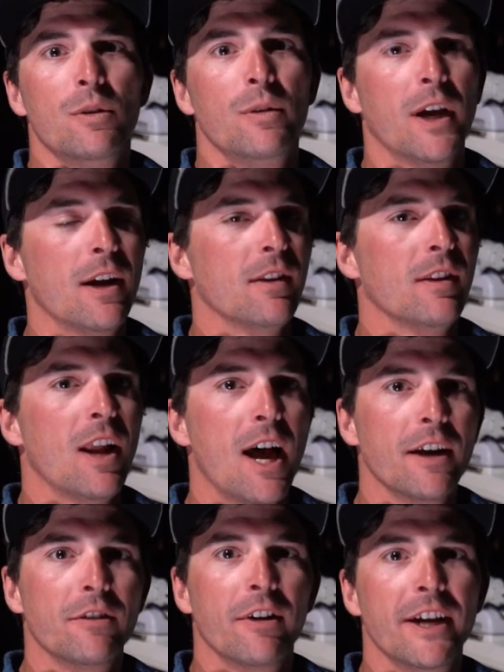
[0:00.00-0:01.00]
We got a
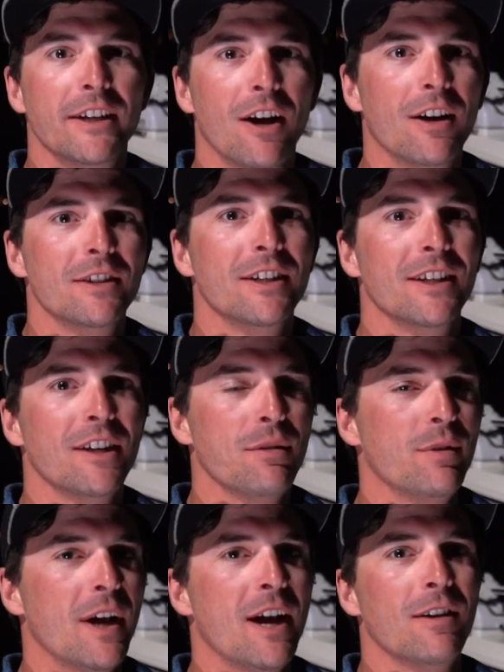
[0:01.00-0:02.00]
lot of great content
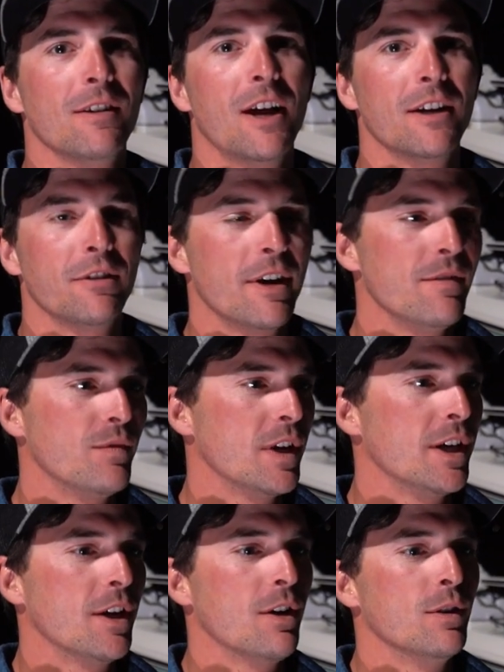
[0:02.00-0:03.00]
coming out, a lot of great
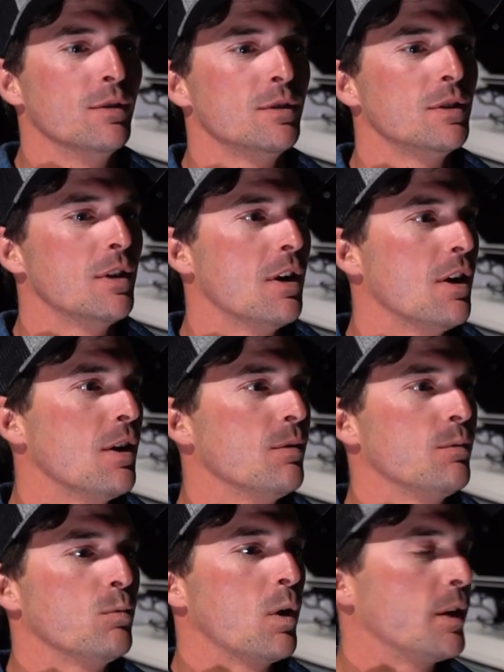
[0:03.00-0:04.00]
videos,
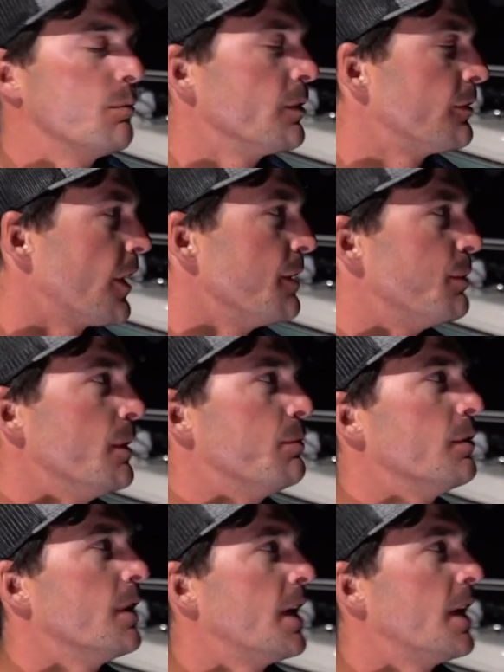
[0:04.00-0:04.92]
uh, working with great people